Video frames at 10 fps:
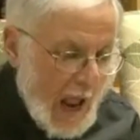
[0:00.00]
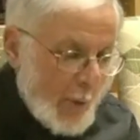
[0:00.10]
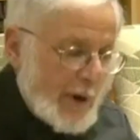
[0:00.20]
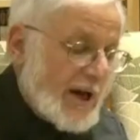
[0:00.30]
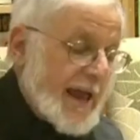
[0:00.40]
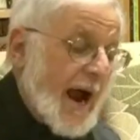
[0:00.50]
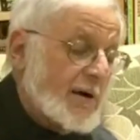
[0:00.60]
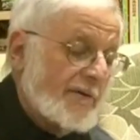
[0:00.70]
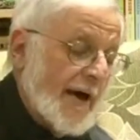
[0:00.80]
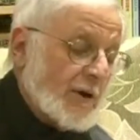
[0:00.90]
When a
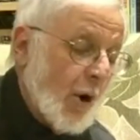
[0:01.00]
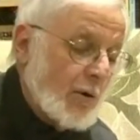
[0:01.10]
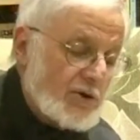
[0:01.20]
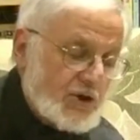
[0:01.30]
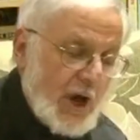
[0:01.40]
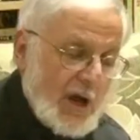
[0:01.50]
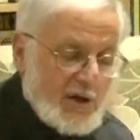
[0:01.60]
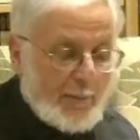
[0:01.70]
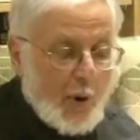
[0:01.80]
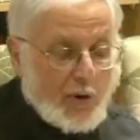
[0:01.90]
caravan halts,
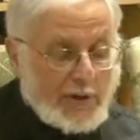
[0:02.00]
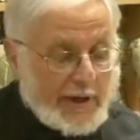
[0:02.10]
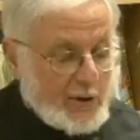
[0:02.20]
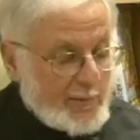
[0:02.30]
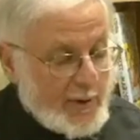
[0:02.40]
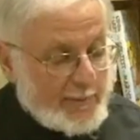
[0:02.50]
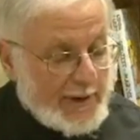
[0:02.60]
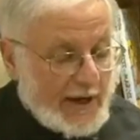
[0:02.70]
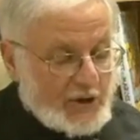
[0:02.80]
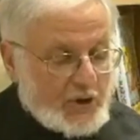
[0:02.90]
the poor leader,
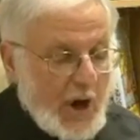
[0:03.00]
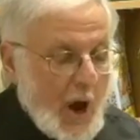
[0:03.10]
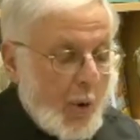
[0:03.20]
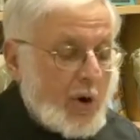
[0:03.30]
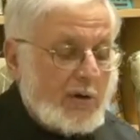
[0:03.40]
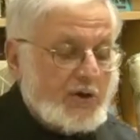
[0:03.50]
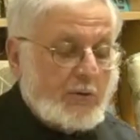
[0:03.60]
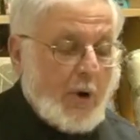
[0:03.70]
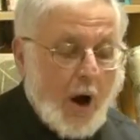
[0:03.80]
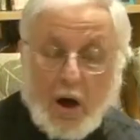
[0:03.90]
perplexed, whirls a
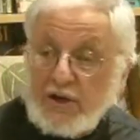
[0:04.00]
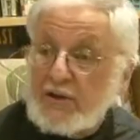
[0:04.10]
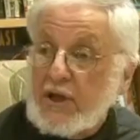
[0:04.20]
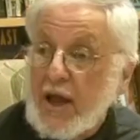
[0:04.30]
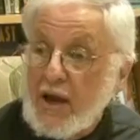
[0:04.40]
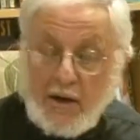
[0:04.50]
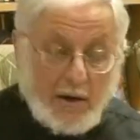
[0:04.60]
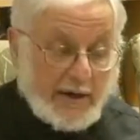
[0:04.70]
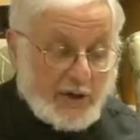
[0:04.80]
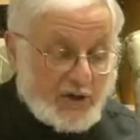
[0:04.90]
rod in the air
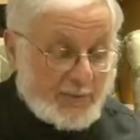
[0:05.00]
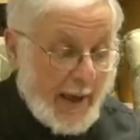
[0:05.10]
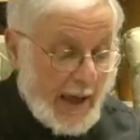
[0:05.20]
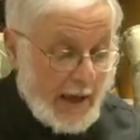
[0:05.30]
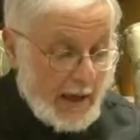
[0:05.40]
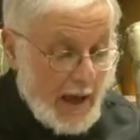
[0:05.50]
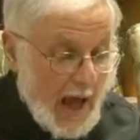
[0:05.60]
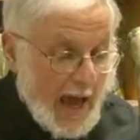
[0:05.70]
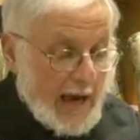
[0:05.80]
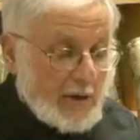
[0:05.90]
in dismay.
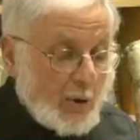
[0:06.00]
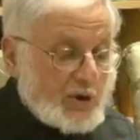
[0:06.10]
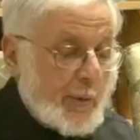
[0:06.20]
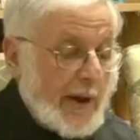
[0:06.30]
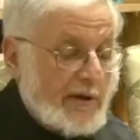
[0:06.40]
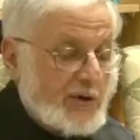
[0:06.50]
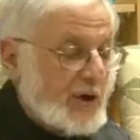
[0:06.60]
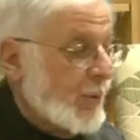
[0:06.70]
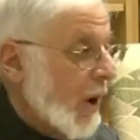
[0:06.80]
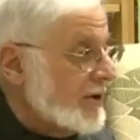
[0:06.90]
He knows well there's
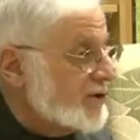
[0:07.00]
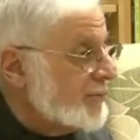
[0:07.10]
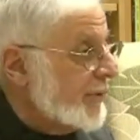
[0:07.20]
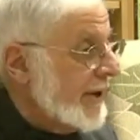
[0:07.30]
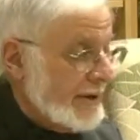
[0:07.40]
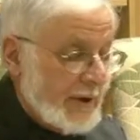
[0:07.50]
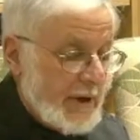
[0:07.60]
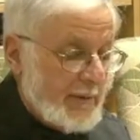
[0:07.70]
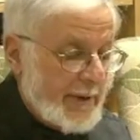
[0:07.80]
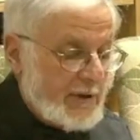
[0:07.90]
a water spring
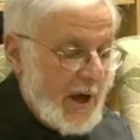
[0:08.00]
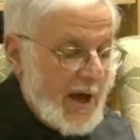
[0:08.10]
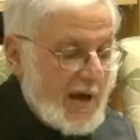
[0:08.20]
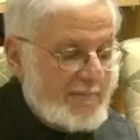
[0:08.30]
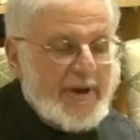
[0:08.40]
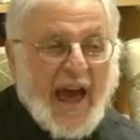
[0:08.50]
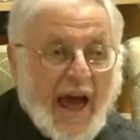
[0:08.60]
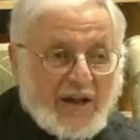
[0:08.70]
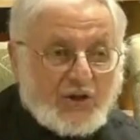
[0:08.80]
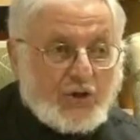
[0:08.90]
near, but
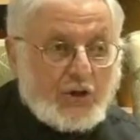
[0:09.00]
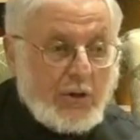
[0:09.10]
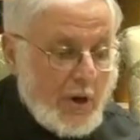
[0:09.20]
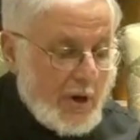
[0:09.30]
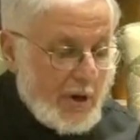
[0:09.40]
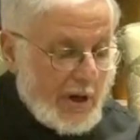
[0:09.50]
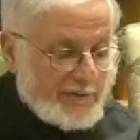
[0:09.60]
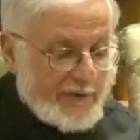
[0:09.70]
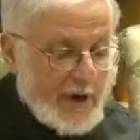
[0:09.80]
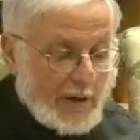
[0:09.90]
behexed,
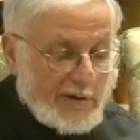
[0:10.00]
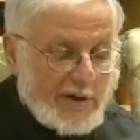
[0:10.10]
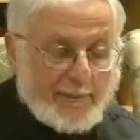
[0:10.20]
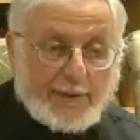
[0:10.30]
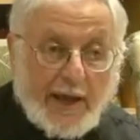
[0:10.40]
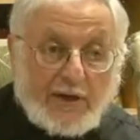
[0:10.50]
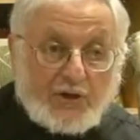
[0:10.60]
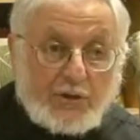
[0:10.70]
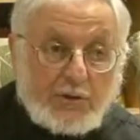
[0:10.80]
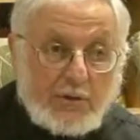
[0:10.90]
he'd forgotten the
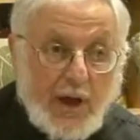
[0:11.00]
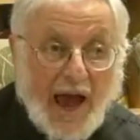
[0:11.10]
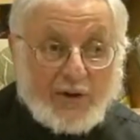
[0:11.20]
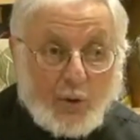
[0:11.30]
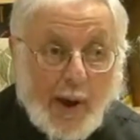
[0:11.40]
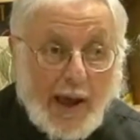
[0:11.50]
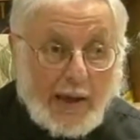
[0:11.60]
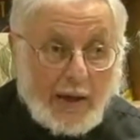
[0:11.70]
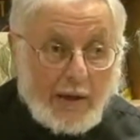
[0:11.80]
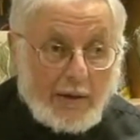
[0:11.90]
place and the way.